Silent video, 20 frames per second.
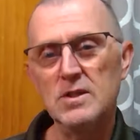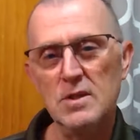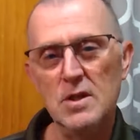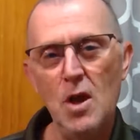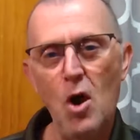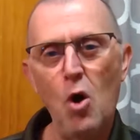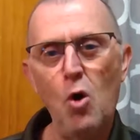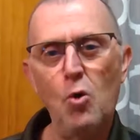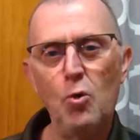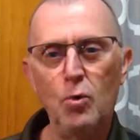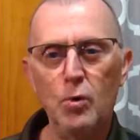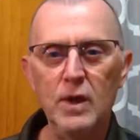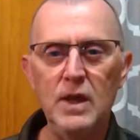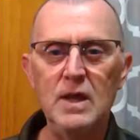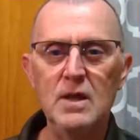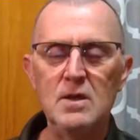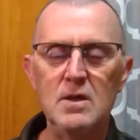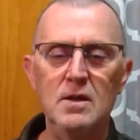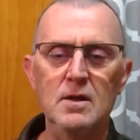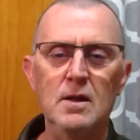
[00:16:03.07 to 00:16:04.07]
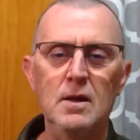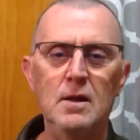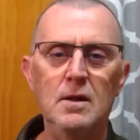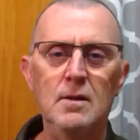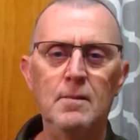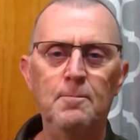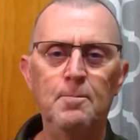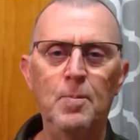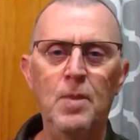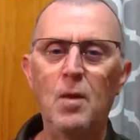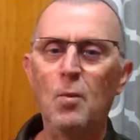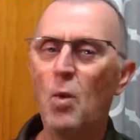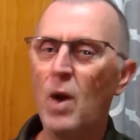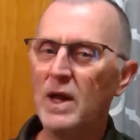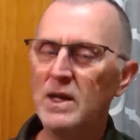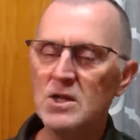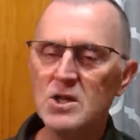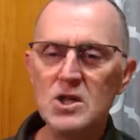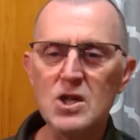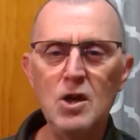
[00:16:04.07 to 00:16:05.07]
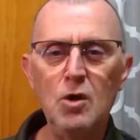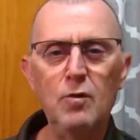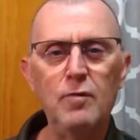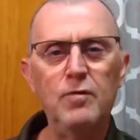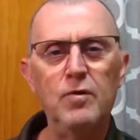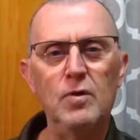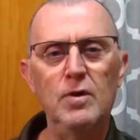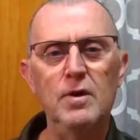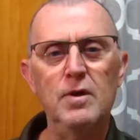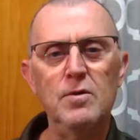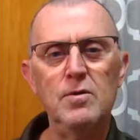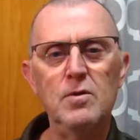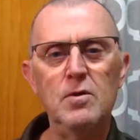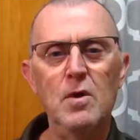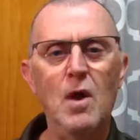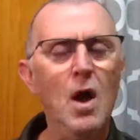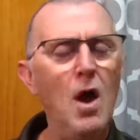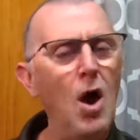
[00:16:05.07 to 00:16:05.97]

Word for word: no reason why cheerfulness,